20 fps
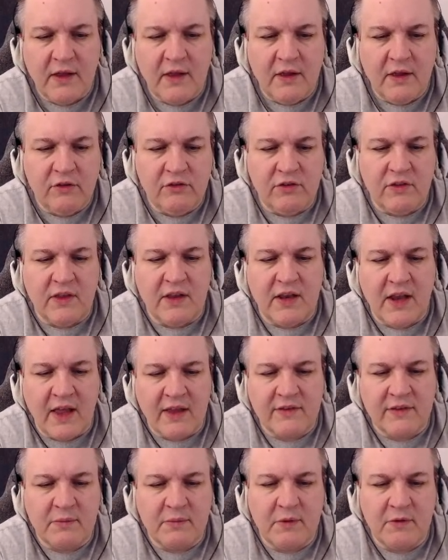She then
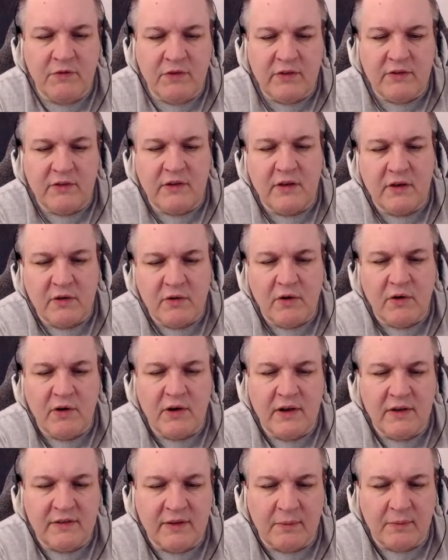asks him if he's a unicorn, and
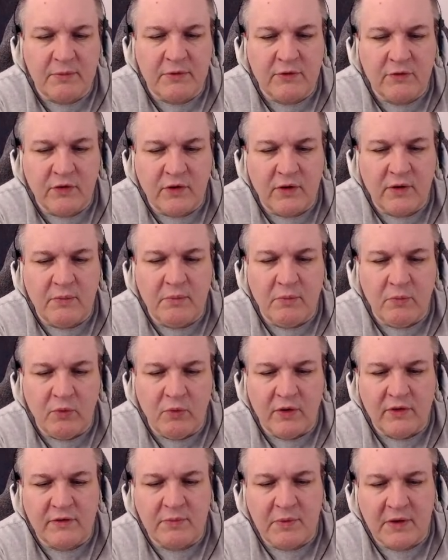he stamps his foot
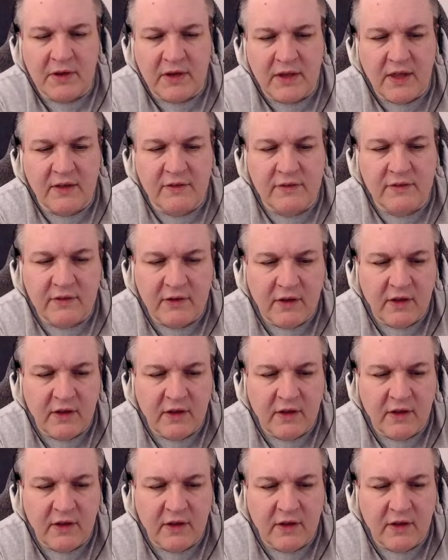once, meaning yes.